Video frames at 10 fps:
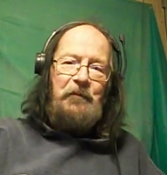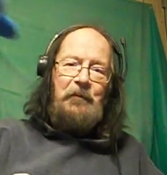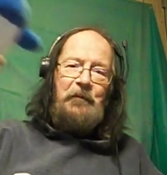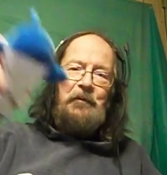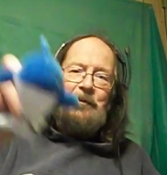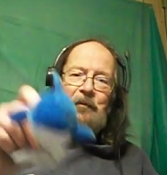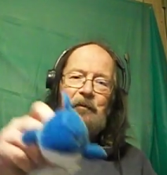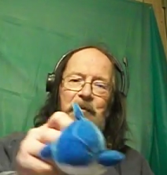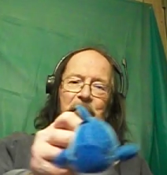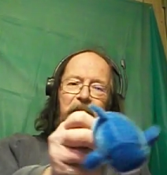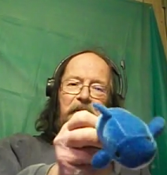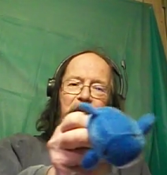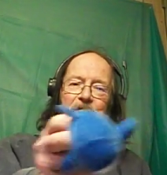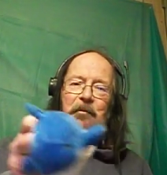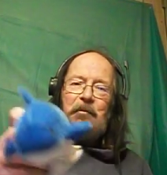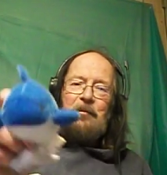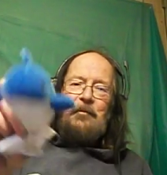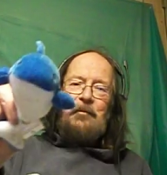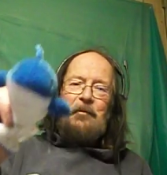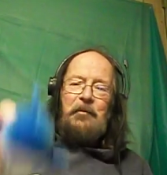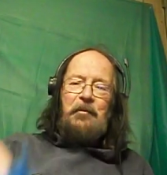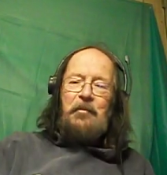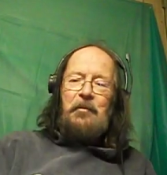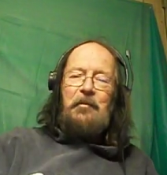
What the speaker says: No one is speaking in this clip.